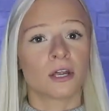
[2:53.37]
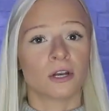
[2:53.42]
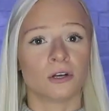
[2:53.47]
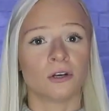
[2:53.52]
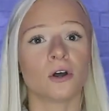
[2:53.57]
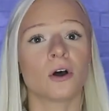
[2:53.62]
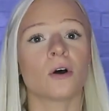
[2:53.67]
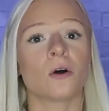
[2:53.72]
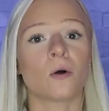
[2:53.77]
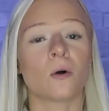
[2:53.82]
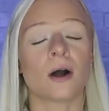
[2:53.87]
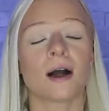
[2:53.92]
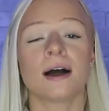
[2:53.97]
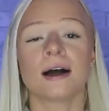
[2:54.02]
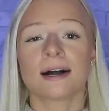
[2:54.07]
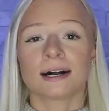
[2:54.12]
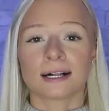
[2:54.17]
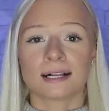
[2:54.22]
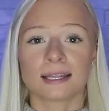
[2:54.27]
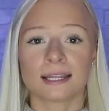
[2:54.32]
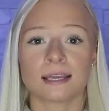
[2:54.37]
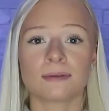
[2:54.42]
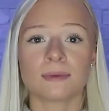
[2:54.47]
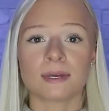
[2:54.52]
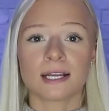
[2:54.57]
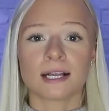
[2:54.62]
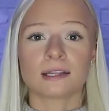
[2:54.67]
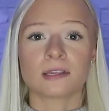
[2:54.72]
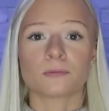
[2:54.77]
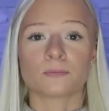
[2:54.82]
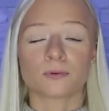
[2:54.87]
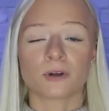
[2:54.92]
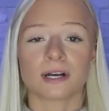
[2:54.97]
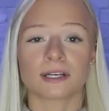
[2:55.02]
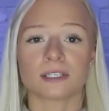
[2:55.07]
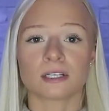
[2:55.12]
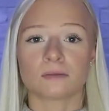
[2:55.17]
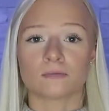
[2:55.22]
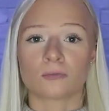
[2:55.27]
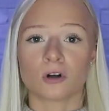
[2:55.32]
No, claim it in the
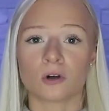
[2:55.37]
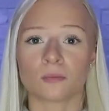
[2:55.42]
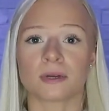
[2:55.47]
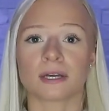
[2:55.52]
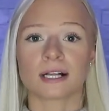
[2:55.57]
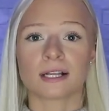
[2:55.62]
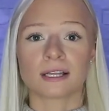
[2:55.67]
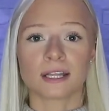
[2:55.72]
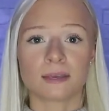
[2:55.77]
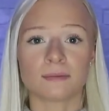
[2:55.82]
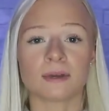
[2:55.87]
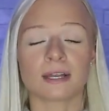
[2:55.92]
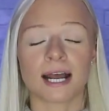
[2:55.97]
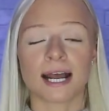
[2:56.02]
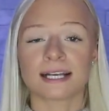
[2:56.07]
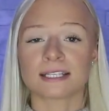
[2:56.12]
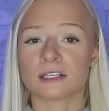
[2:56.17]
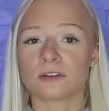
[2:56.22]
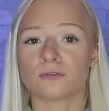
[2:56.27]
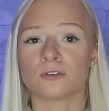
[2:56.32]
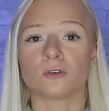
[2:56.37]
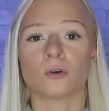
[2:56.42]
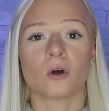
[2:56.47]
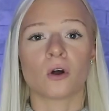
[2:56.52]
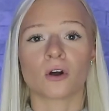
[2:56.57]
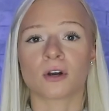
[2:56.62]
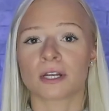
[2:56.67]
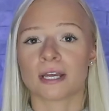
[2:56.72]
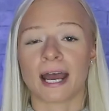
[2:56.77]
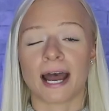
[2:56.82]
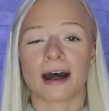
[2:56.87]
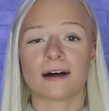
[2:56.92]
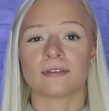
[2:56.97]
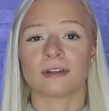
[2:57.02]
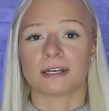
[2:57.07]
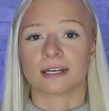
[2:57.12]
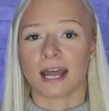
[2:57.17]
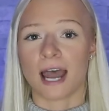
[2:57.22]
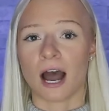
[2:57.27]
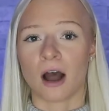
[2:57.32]
present moment. Claim it as if you already have
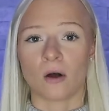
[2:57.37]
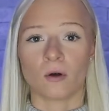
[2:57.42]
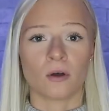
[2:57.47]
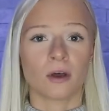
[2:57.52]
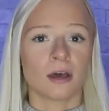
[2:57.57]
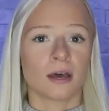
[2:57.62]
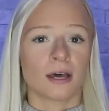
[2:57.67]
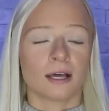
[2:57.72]
it now.